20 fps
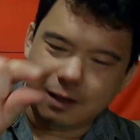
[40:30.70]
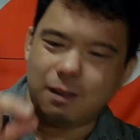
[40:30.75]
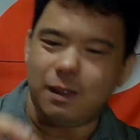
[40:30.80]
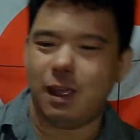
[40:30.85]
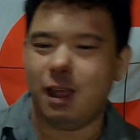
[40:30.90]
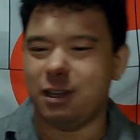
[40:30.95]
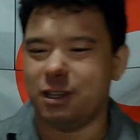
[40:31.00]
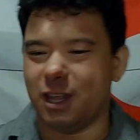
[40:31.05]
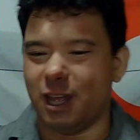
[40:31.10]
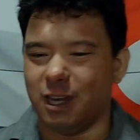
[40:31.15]

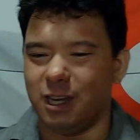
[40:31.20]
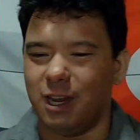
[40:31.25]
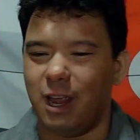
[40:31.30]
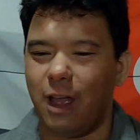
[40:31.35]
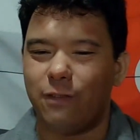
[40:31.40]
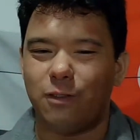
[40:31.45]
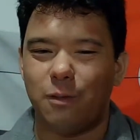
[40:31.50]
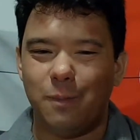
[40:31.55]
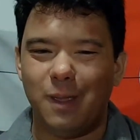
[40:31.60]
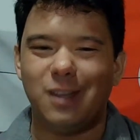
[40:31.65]
and then you
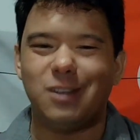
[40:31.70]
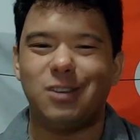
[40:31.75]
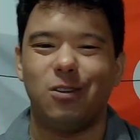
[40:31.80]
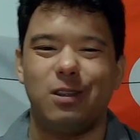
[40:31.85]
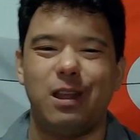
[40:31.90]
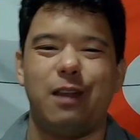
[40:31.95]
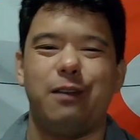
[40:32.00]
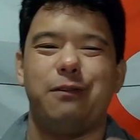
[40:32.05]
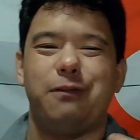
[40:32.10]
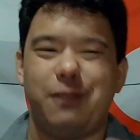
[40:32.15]
have to make sure
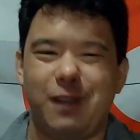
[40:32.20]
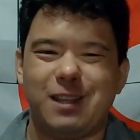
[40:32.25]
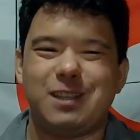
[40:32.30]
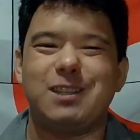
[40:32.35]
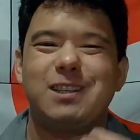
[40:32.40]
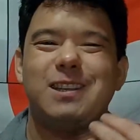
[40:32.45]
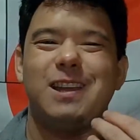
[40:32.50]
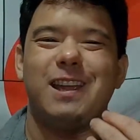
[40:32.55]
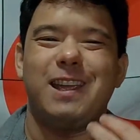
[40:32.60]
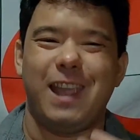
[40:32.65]
that
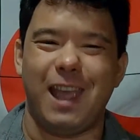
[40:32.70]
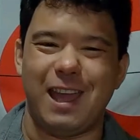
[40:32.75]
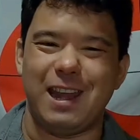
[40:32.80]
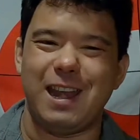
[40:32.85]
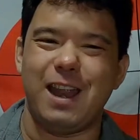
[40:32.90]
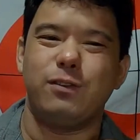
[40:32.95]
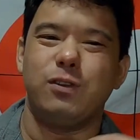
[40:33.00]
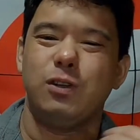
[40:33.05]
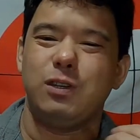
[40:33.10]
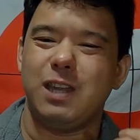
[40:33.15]
fits again
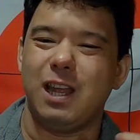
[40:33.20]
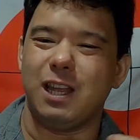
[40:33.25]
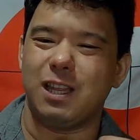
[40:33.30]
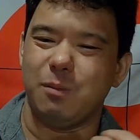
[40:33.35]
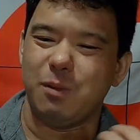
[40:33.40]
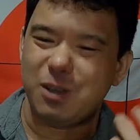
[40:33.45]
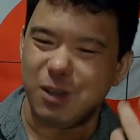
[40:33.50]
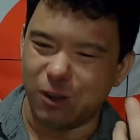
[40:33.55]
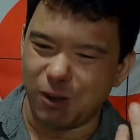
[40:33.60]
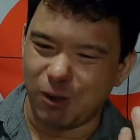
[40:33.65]
after you take the
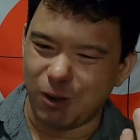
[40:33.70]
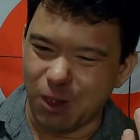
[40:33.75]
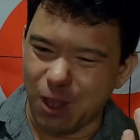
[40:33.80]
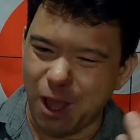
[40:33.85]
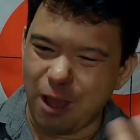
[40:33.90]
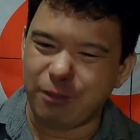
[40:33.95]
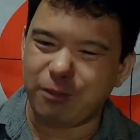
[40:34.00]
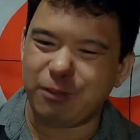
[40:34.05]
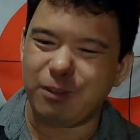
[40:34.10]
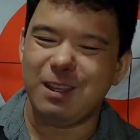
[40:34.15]
material
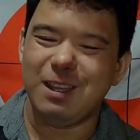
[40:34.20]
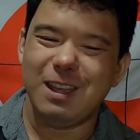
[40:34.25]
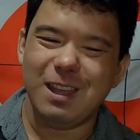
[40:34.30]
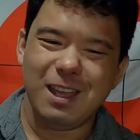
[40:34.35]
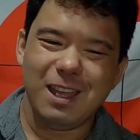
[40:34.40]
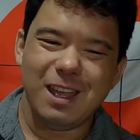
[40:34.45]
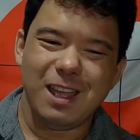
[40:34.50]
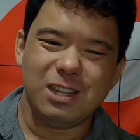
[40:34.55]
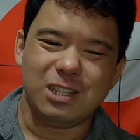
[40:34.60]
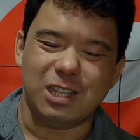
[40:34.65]
off.
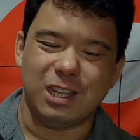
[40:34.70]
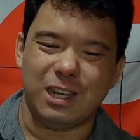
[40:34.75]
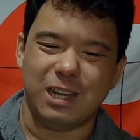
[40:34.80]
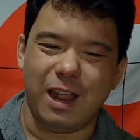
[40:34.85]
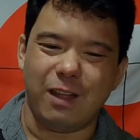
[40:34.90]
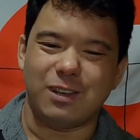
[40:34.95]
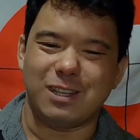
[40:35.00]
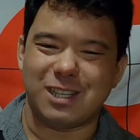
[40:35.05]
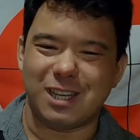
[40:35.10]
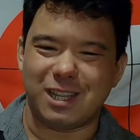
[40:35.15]
So then you
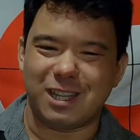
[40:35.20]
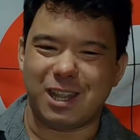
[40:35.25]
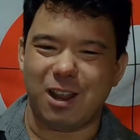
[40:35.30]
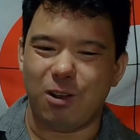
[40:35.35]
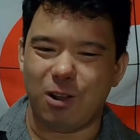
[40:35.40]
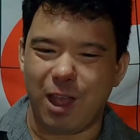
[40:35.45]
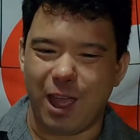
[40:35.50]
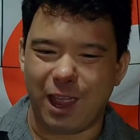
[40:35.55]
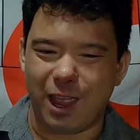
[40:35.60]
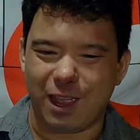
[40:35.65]
have to sit there
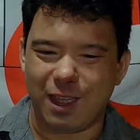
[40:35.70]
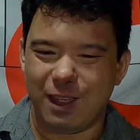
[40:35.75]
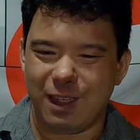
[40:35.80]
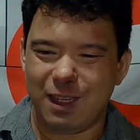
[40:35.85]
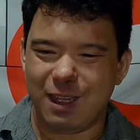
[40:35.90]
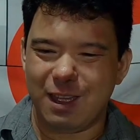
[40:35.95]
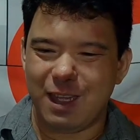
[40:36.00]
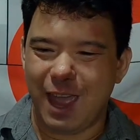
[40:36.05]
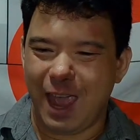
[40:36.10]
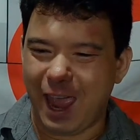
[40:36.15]
and like
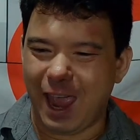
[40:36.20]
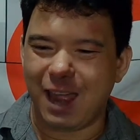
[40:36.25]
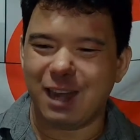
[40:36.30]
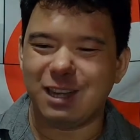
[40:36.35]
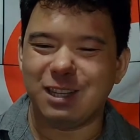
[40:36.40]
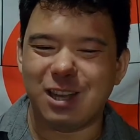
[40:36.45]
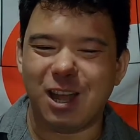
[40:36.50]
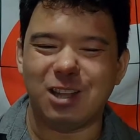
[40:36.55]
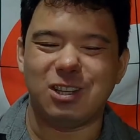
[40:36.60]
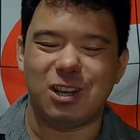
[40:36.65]

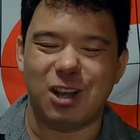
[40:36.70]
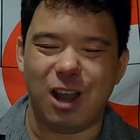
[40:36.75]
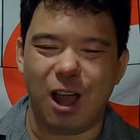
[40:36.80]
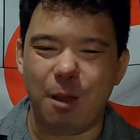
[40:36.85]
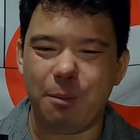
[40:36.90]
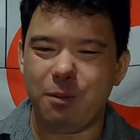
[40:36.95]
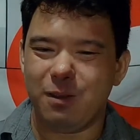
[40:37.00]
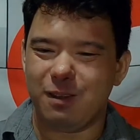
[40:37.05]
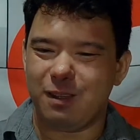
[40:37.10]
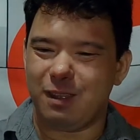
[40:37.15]
hand touch it
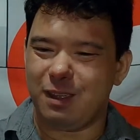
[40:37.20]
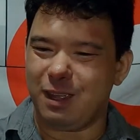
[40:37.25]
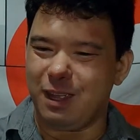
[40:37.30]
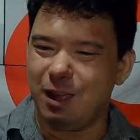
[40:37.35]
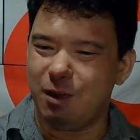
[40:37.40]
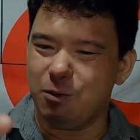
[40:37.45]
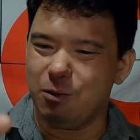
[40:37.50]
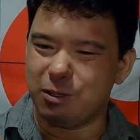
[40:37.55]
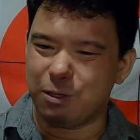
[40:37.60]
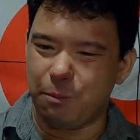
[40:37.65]
up.
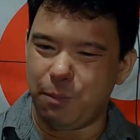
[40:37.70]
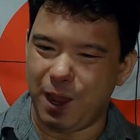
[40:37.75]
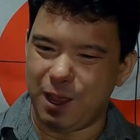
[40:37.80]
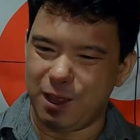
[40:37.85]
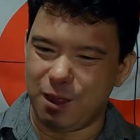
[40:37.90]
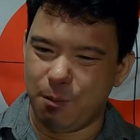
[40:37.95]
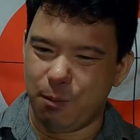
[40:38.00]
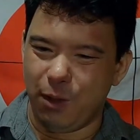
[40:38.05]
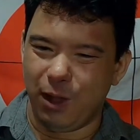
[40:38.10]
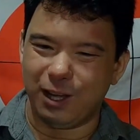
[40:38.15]
It was a pain
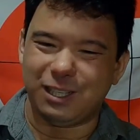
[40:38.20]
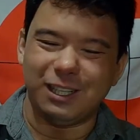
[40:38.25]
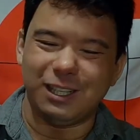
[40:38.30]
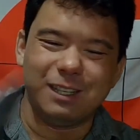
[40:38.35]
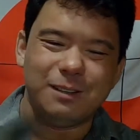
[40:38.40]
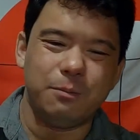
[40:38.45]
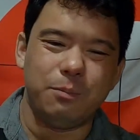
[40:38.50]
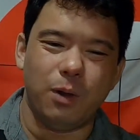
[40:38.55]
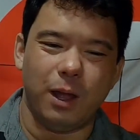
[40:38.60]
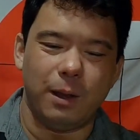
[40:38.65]
in the butt,
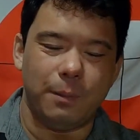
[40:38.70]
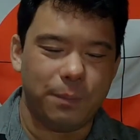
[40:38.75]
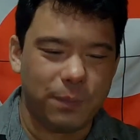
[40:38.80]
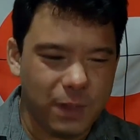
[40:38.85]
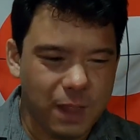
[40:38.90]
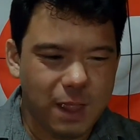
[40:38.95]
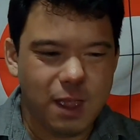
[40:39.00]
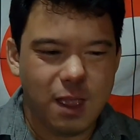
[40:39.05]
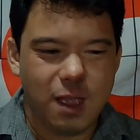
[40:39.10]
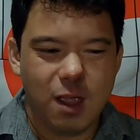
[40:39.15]
but
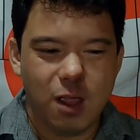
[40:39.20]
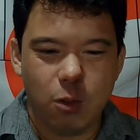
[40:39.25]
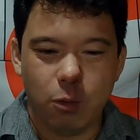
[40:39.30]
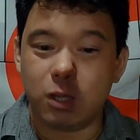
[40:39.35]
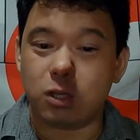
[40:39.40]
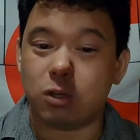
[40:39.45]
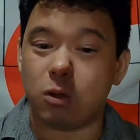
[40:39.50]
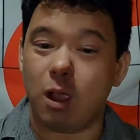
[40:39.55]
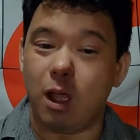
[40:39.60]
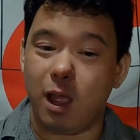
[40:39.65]
we
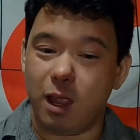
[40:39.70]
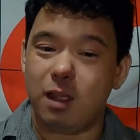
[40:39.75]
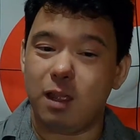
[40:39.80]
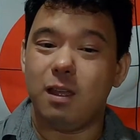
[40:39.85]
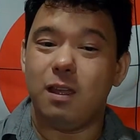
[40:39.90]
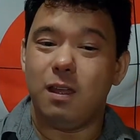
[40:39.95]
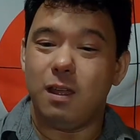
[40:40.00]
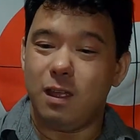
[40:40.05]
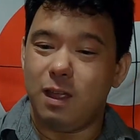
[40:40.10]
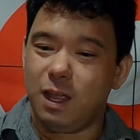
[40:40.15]
try.
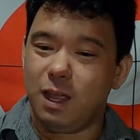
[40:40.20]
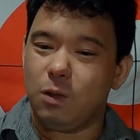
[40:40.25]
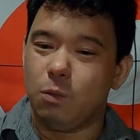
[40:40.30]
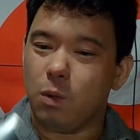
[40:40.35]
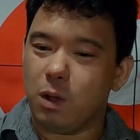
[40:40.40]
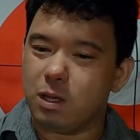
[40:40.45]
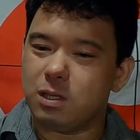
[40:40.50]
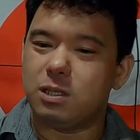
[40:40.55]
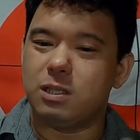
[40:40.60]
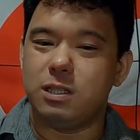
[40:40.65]
It
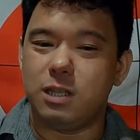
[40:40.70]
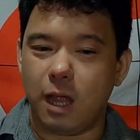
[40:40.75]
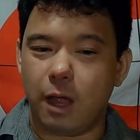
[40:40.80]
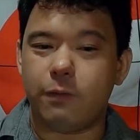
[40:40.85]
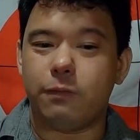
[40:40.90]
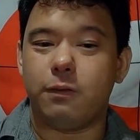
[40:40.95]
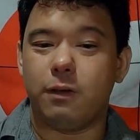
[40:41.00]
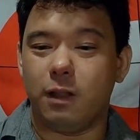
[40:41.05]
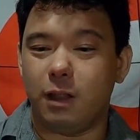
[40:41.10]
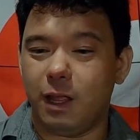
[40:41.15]
was
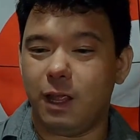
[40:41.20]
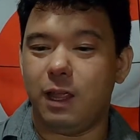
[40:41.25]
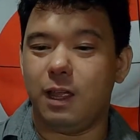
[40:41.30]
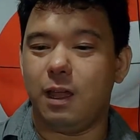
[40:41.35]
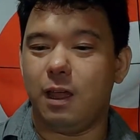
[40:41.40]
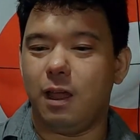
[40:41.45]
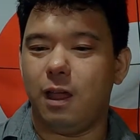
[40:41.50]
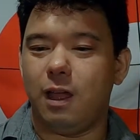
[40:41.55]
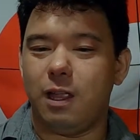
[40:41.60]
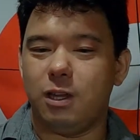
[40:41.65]
definitely
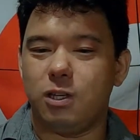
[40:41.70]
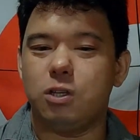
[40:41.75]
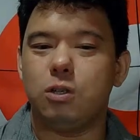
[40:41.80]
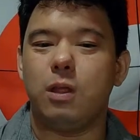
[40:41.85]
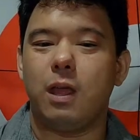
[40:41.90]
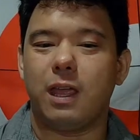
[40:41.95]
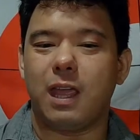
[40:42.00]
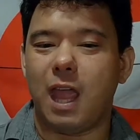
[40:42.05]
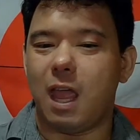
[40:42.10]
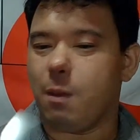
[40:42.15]
an issue
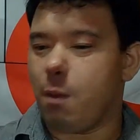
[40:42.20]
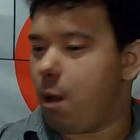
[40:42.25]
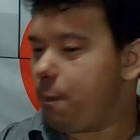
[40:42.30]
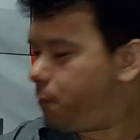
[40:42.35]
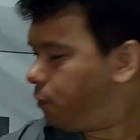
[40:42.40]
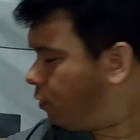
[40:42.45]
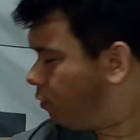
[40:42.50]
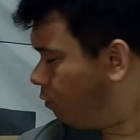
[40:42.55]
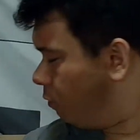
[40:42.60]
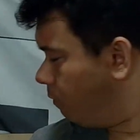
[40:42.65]
that came
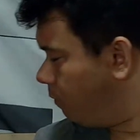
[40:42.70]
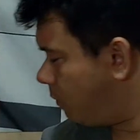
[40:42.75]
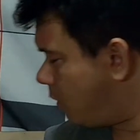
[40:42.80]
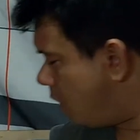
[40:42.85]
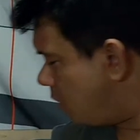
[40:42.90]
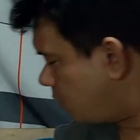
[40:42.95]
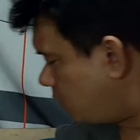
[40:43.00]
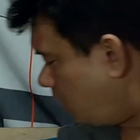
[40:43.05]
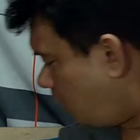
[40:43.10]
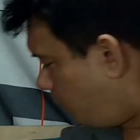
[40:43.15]
up. Oh,
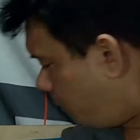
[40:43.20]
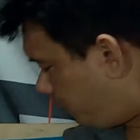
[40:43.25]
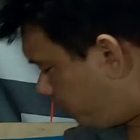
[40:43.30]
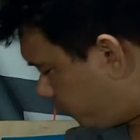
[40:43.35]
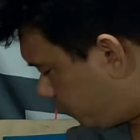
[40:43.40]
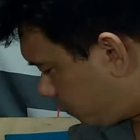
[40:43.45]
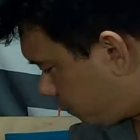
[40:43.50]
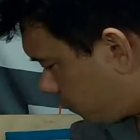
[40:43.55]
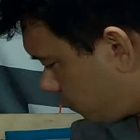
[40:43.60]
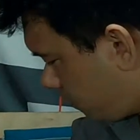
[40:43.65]
also,
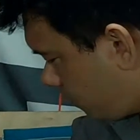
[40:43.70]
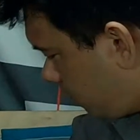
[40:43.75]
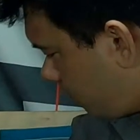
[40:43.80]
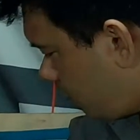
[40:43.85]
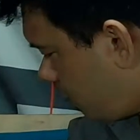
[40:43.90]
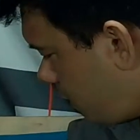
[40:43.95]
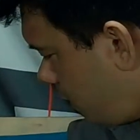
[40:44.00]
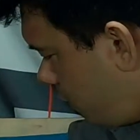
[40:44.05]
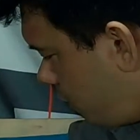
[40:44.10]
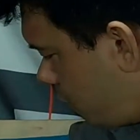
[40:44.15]

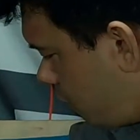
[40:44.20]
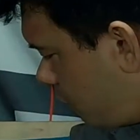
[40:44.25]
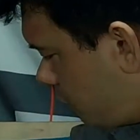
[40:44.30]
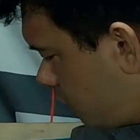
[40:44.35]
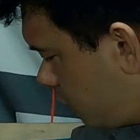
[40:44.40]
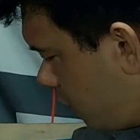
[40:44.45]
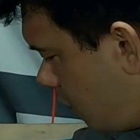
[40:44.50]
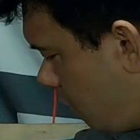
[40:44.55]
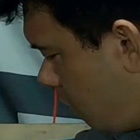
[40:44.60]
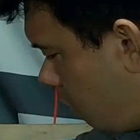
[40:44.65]
for those
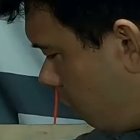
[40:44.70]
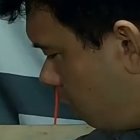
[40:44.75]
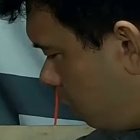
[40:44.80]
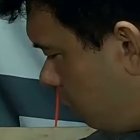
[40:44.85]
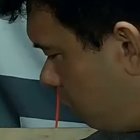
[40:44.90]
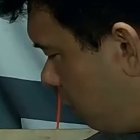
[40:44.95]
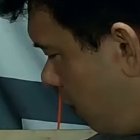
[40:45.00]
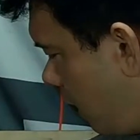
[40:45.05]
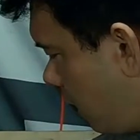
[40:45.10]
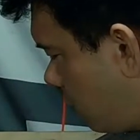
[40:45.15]
of y'all
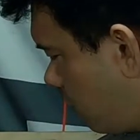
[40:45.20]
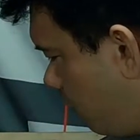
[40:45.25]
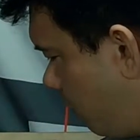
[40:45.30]
who like the